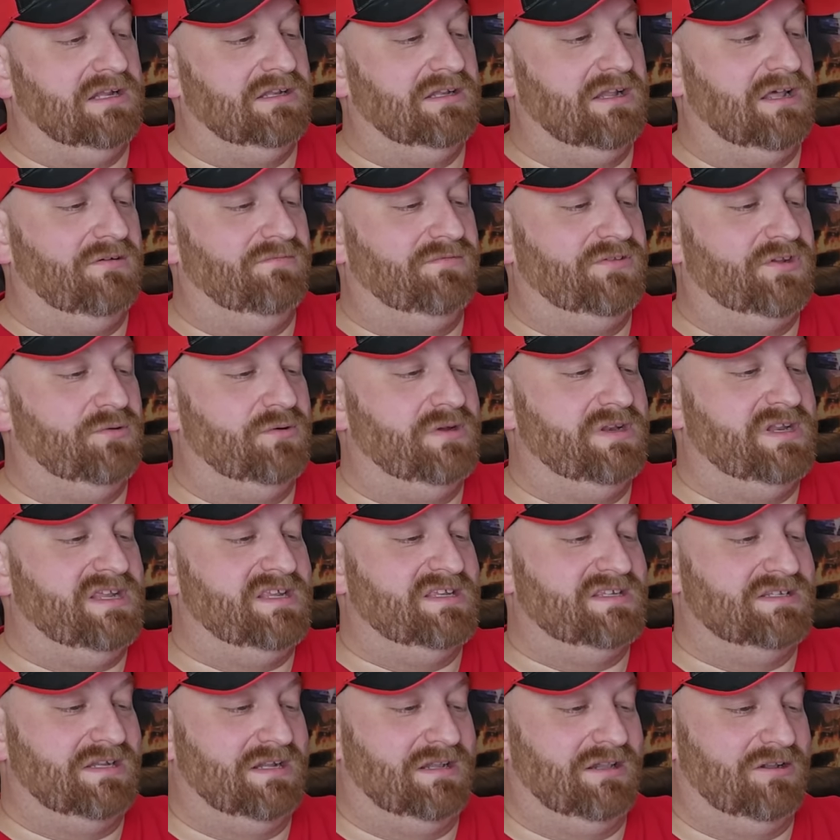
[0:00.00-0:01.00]
I love doing
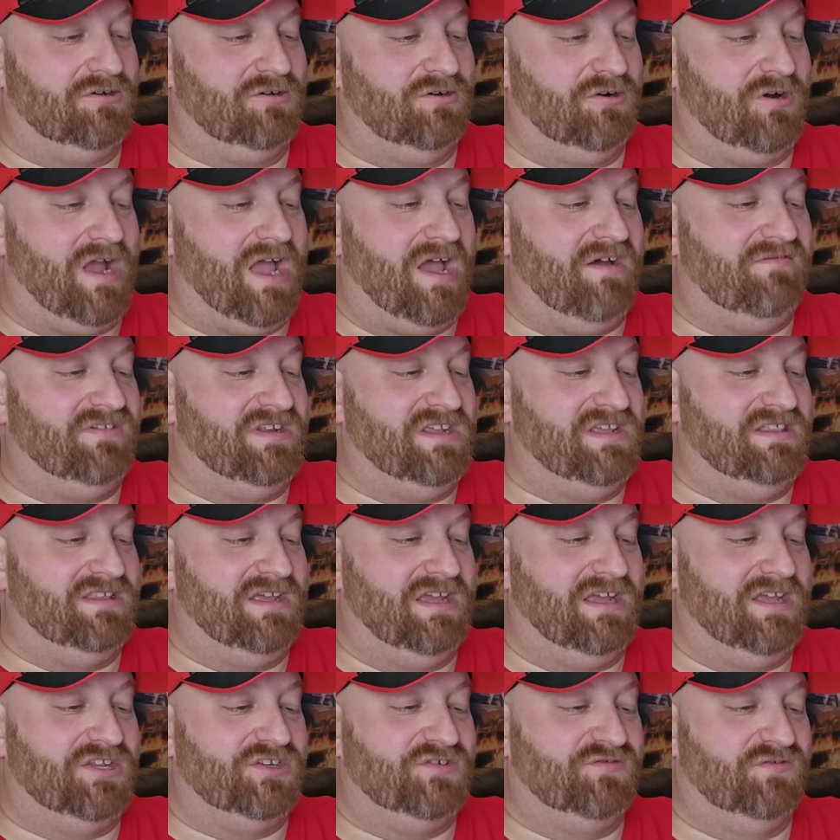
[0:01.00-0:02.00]
these little crafty
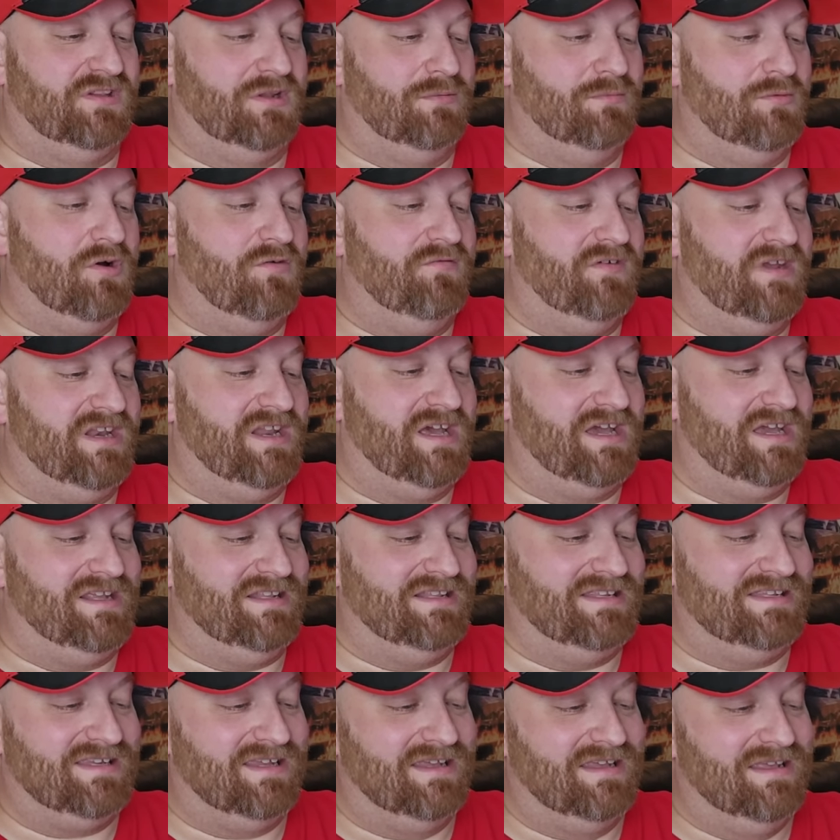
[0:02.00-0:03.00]
things for the movie
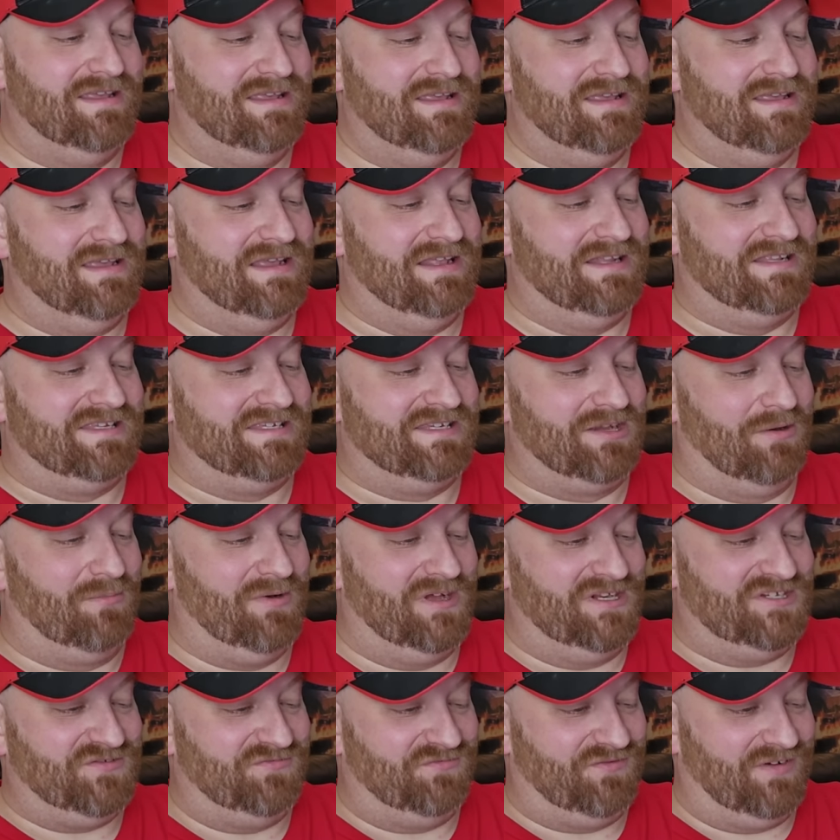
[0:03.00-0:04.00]
nights. It's so
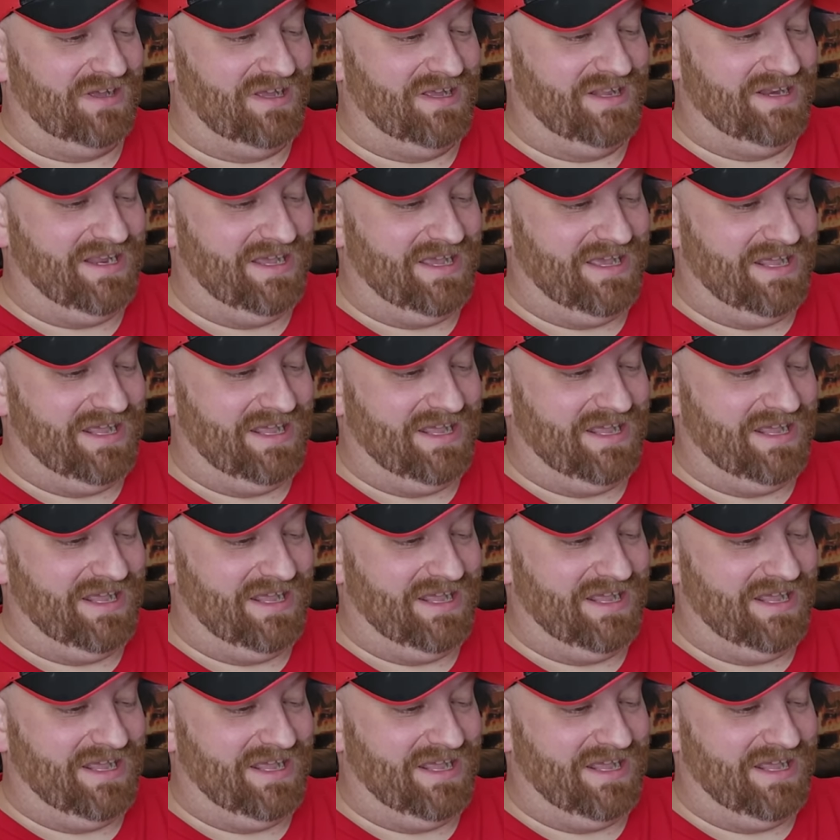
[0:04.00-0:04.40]
much fun